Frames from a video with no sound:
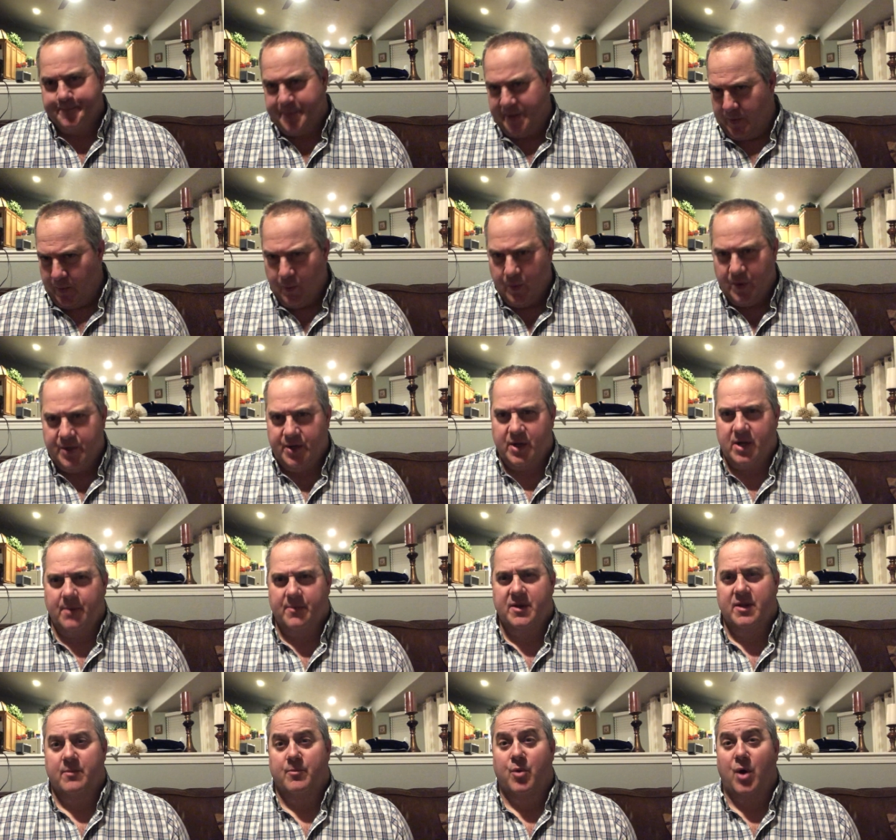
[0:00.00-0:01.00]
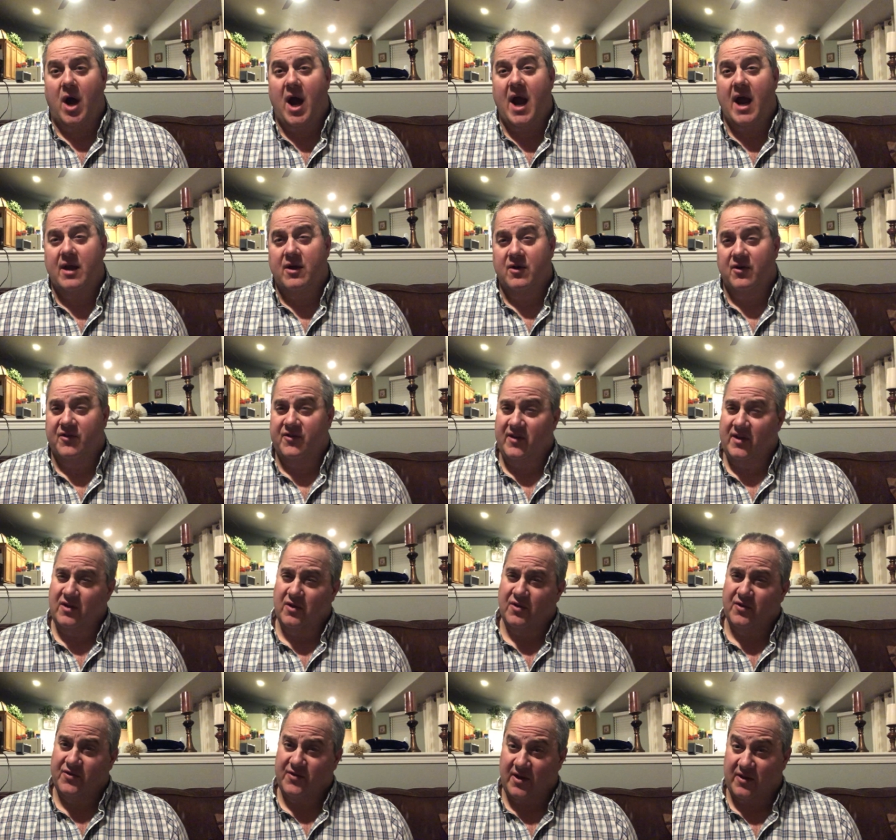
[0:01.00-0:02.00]
But when you come to the bride, you're seeing
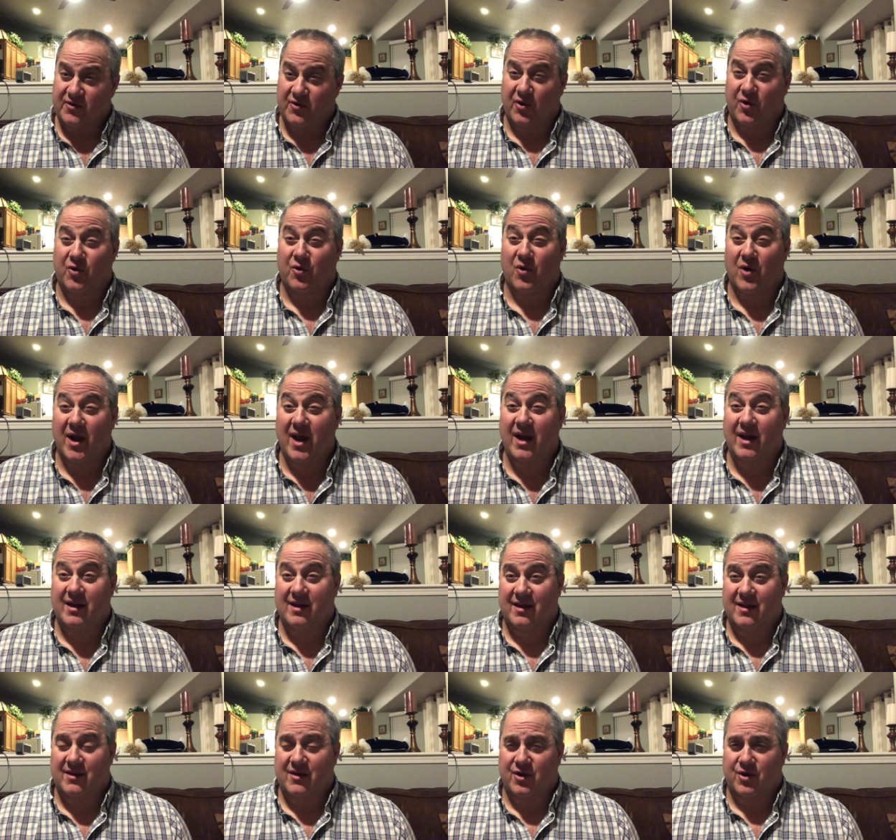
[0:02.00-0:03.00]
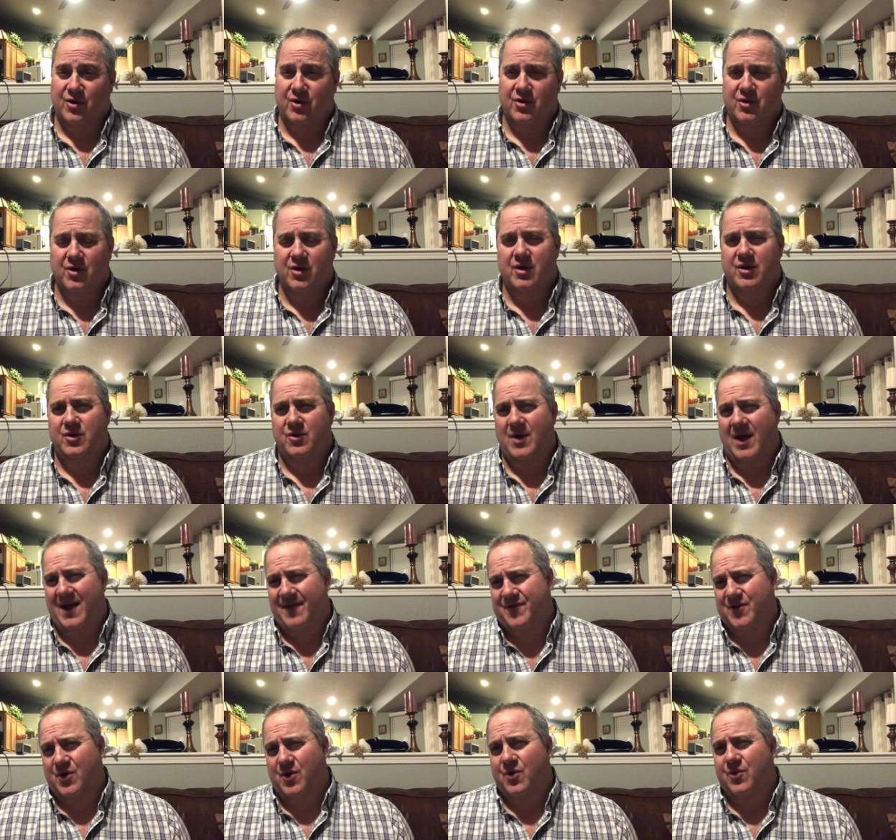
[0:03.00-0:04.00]
that those things are great, they're good, you
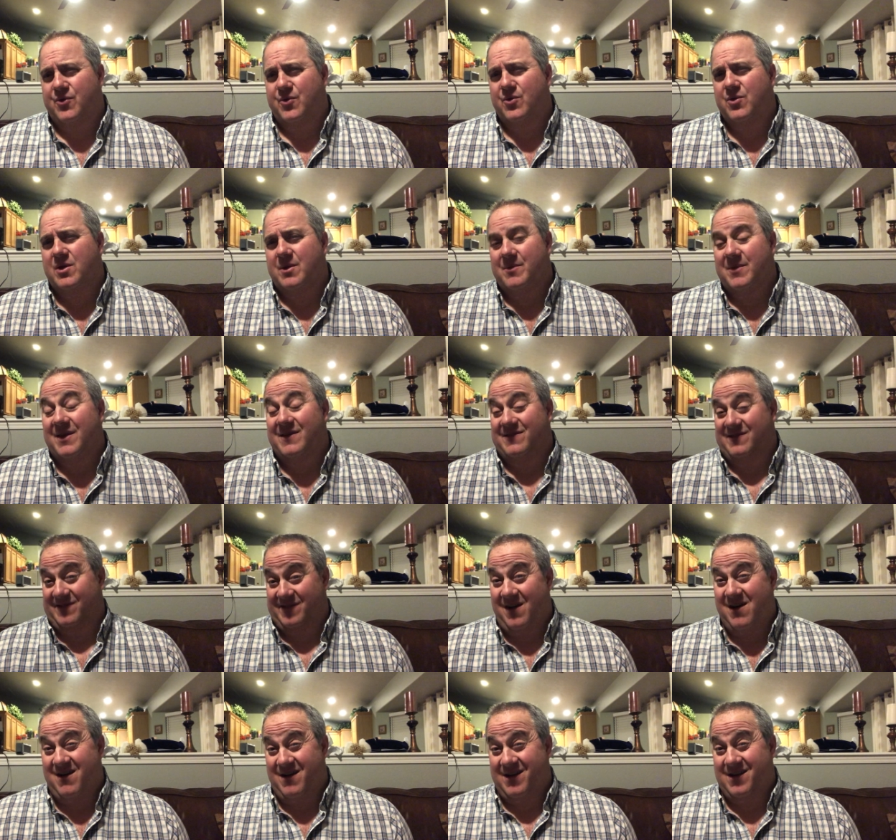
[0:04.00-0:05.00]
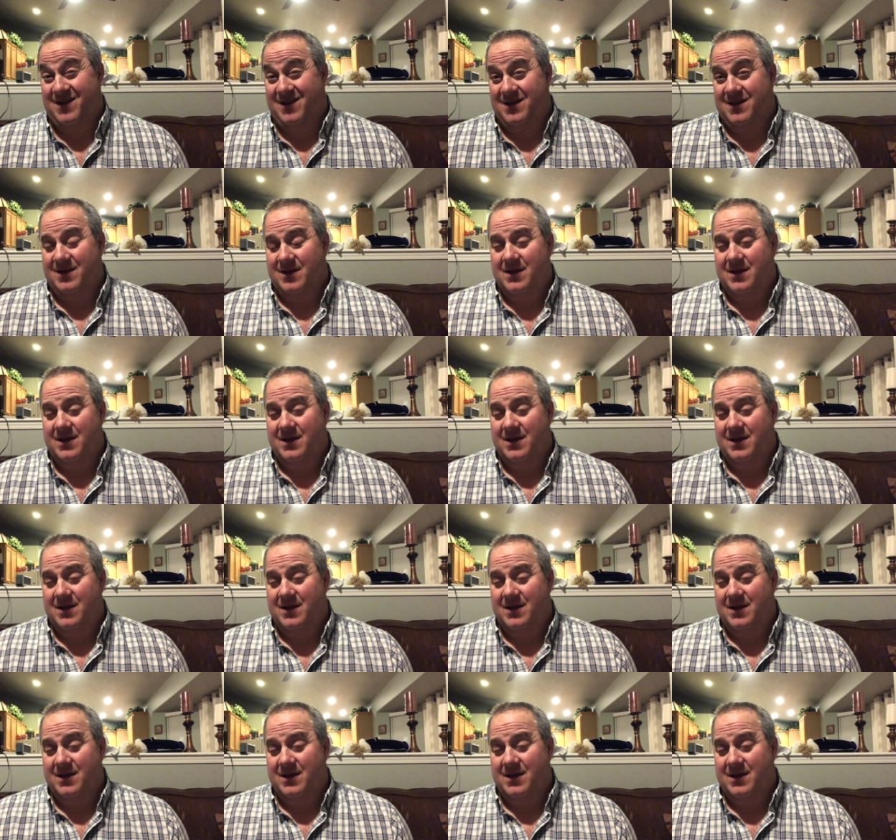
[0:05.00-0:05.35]
have to go through them, they suck